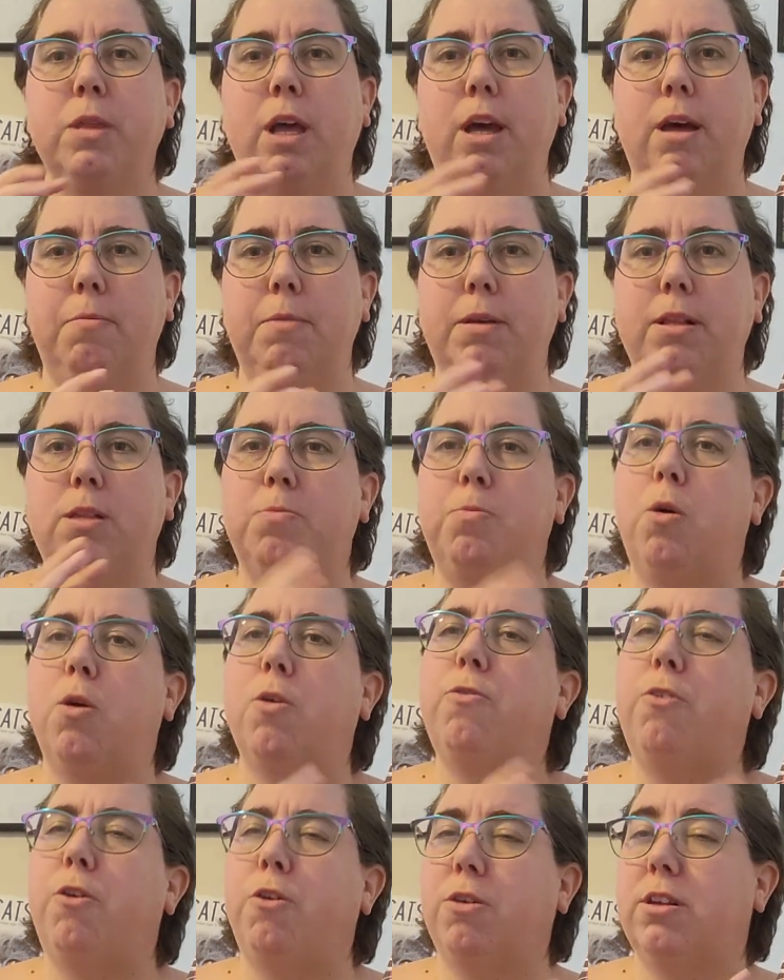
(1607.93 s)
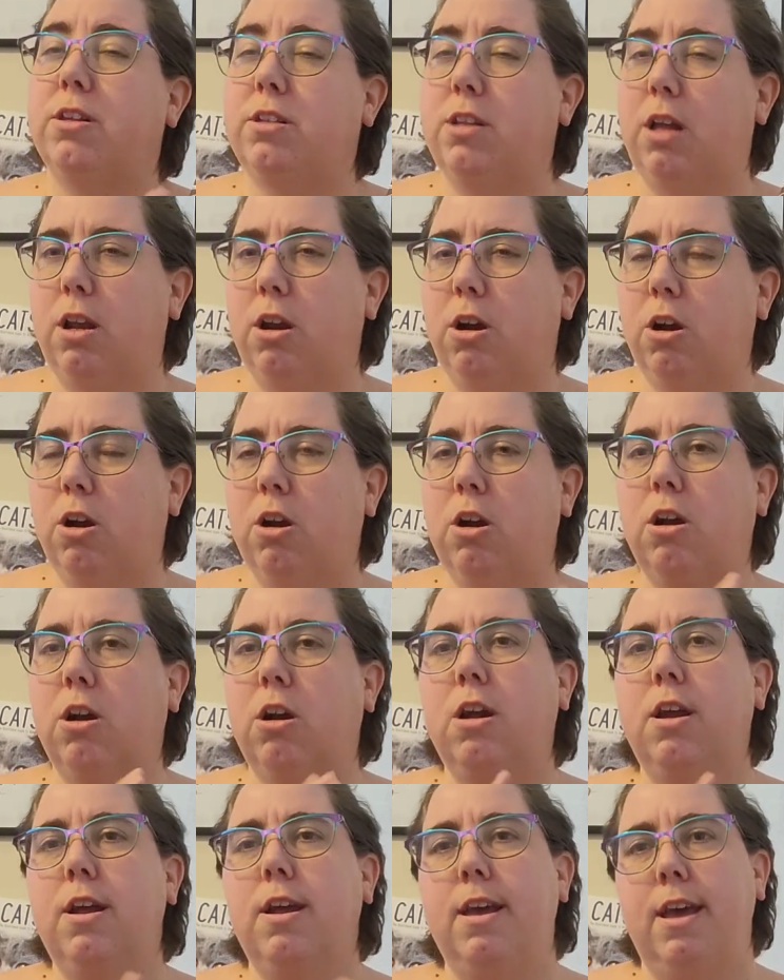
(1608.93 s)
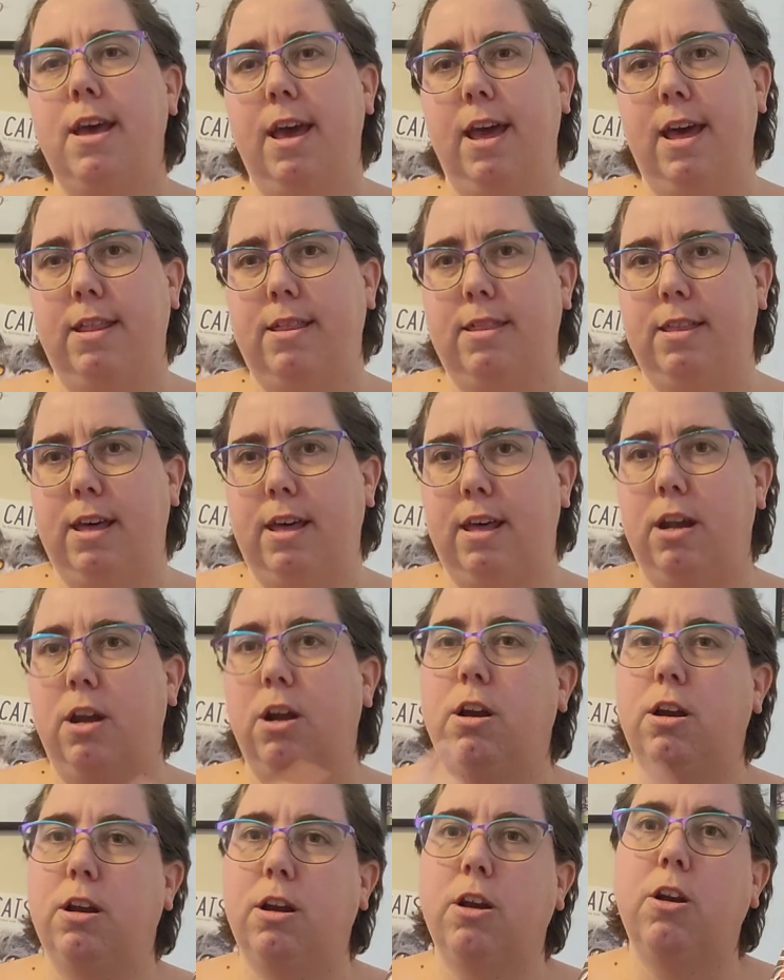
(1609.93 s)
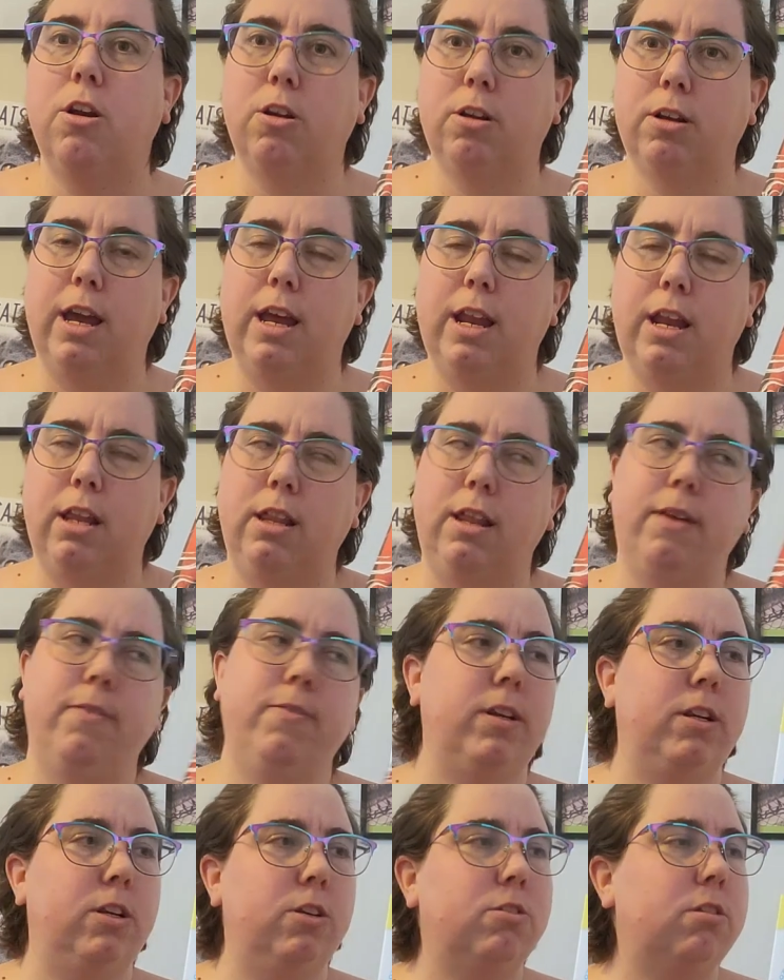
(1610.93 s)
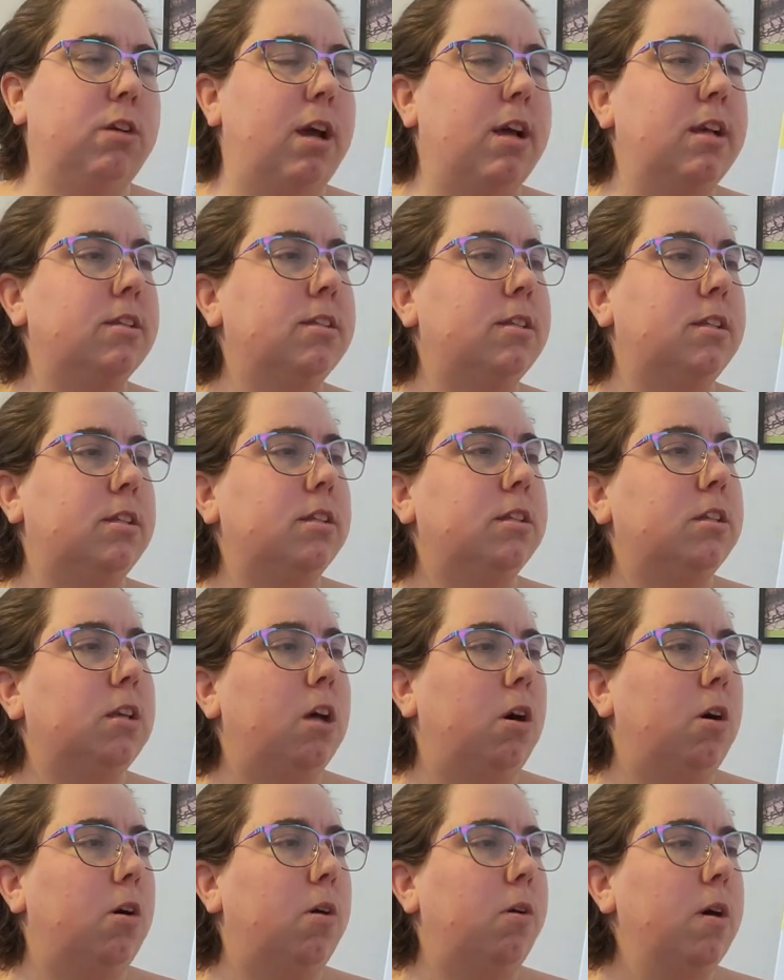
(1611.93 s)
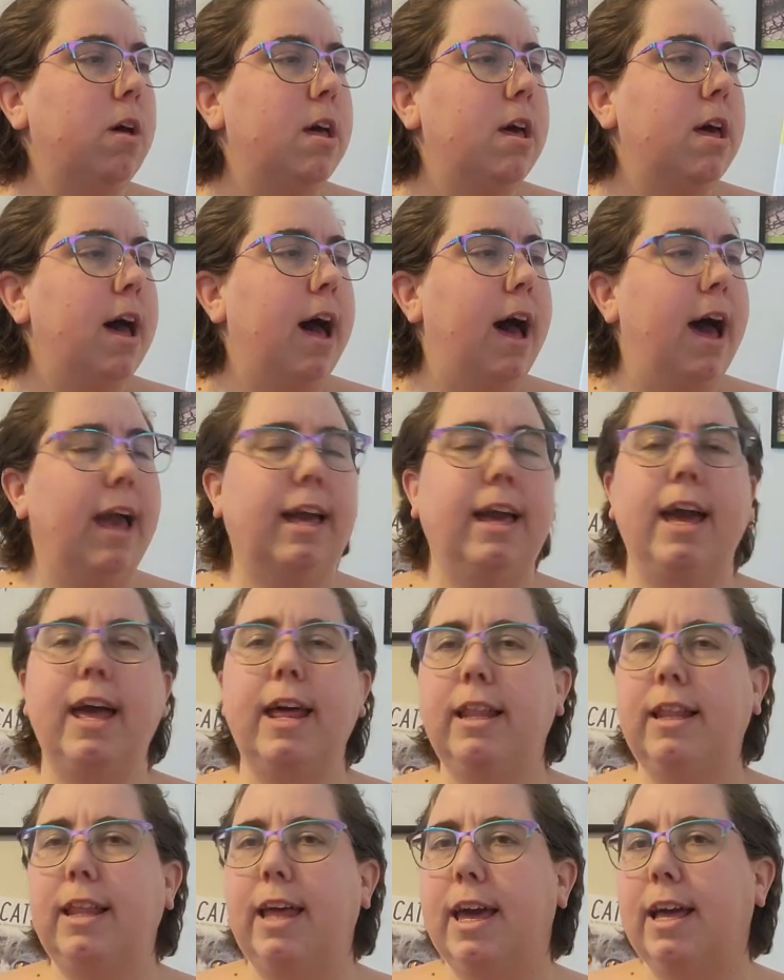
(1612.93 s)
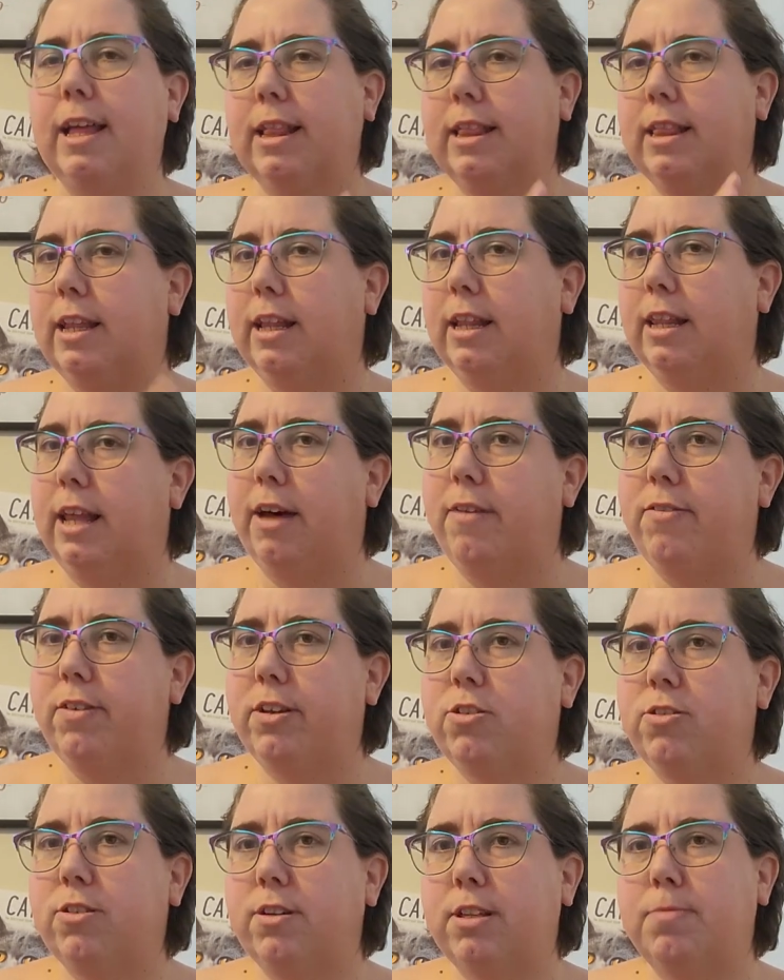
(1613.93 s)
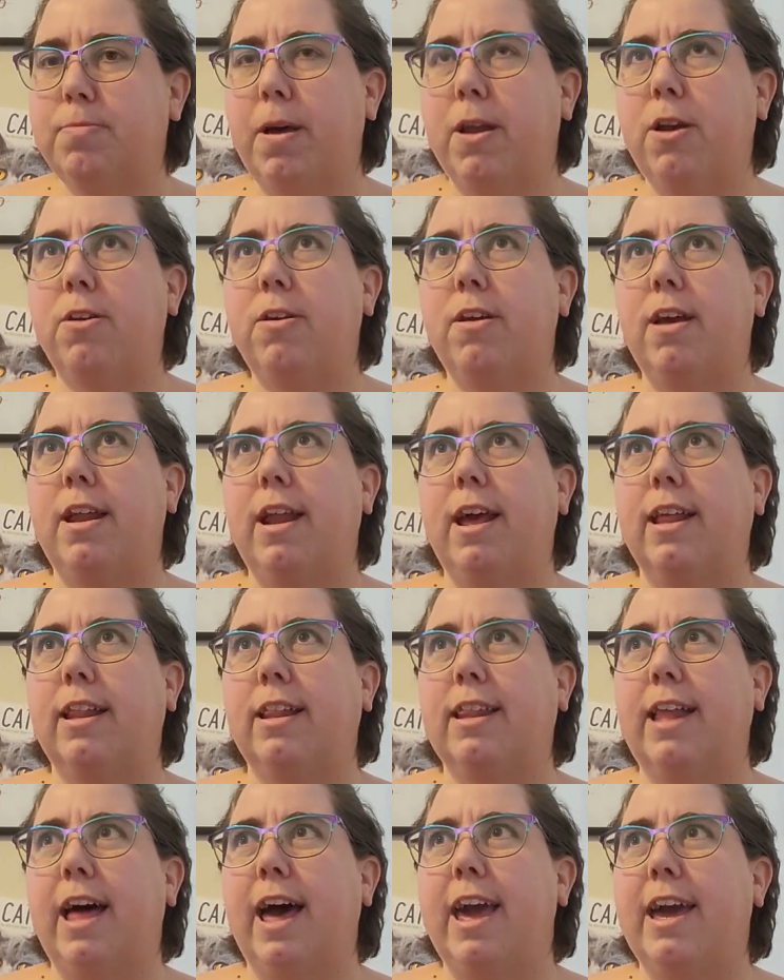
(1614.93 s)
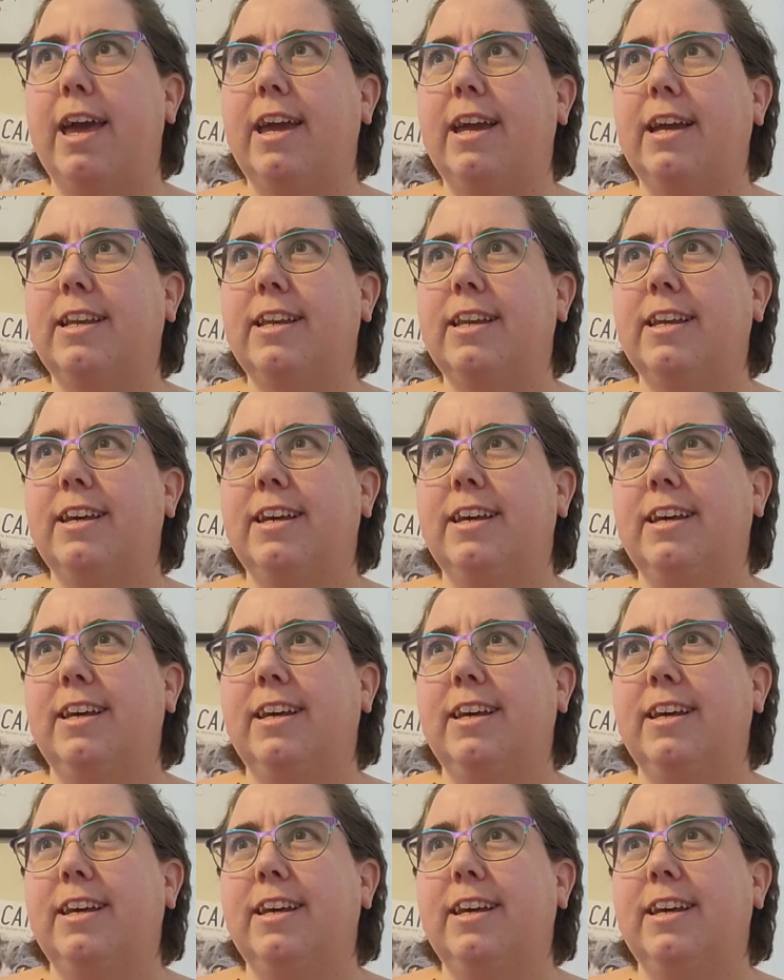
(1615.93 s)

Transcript: Um, it's more focused on her and then her kind of love interest. And so I kind of like the love interest better and I liked